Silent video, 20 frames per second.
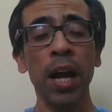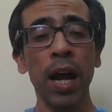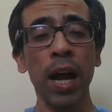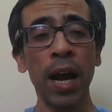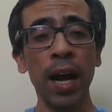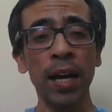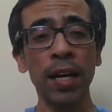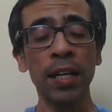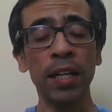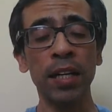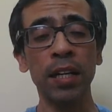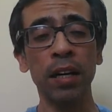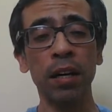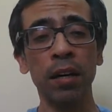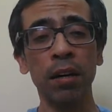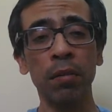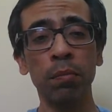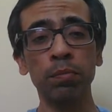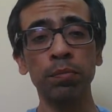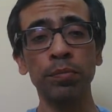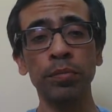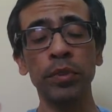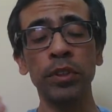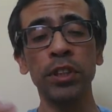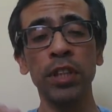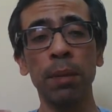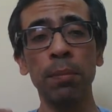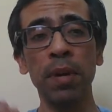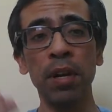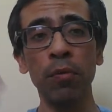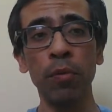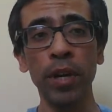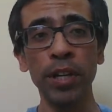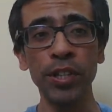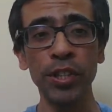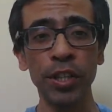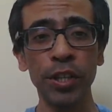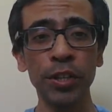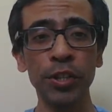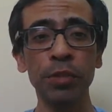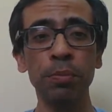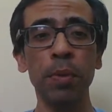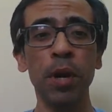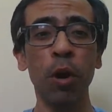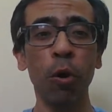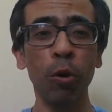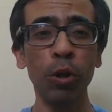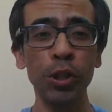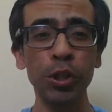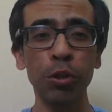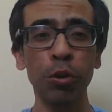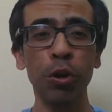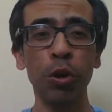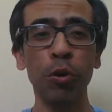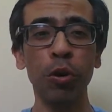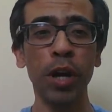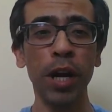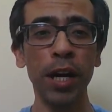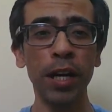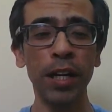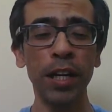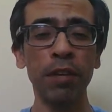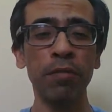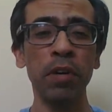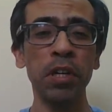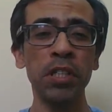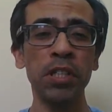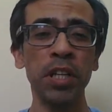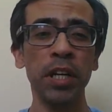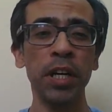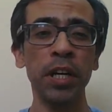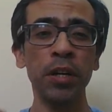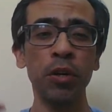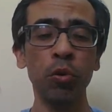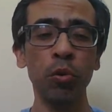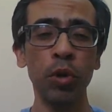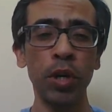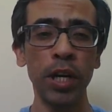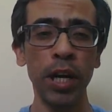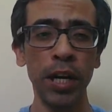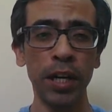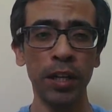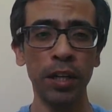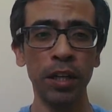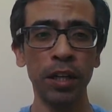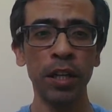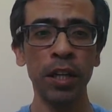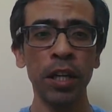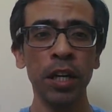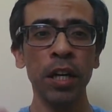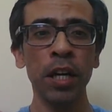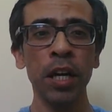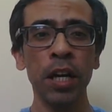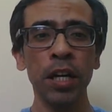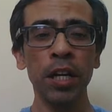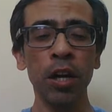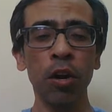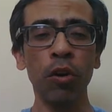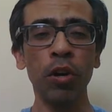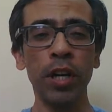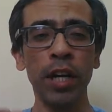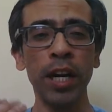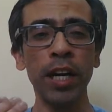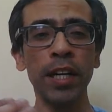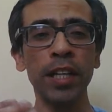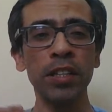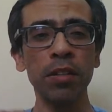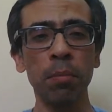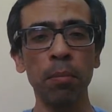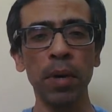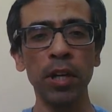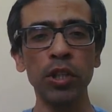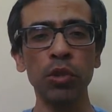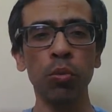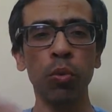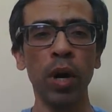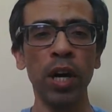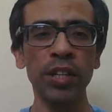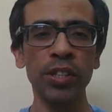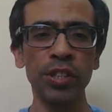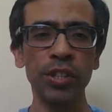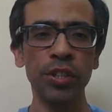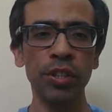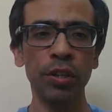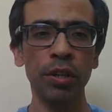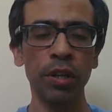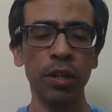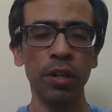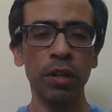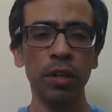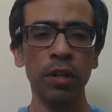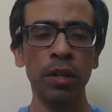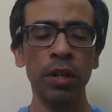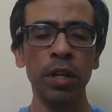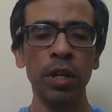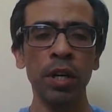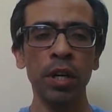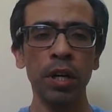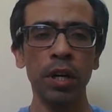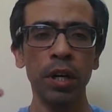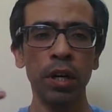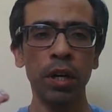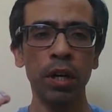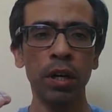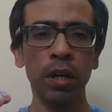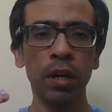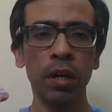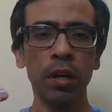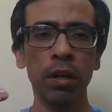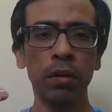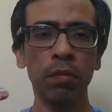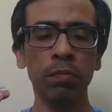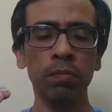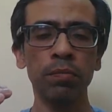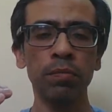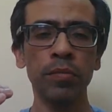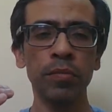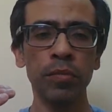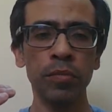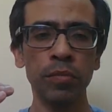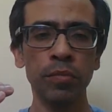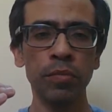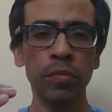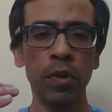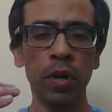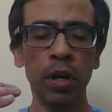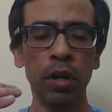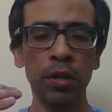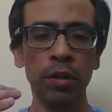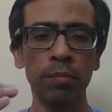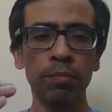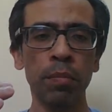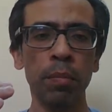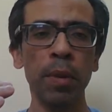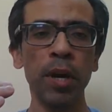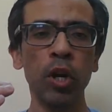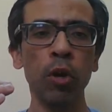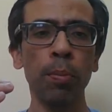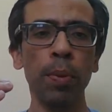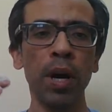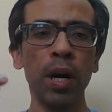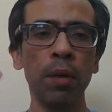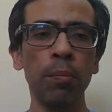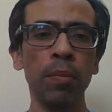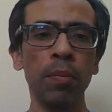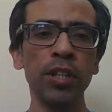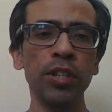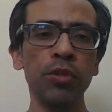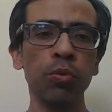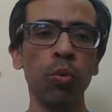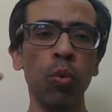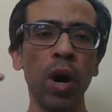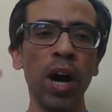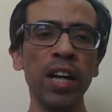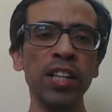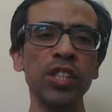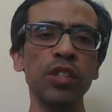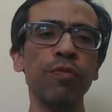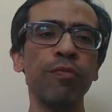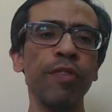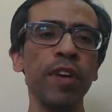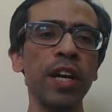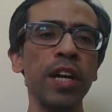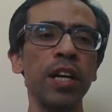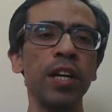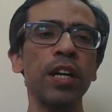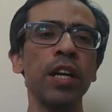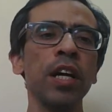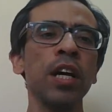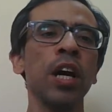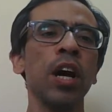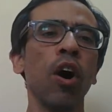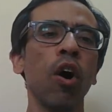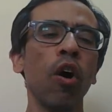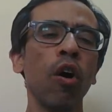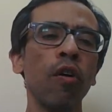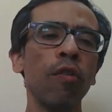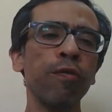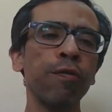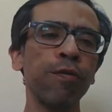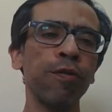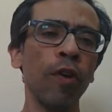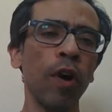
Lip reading: And some investors may also look at investing into debt. Now, debt is a much vaster, uh, beg your pardon, much vast field of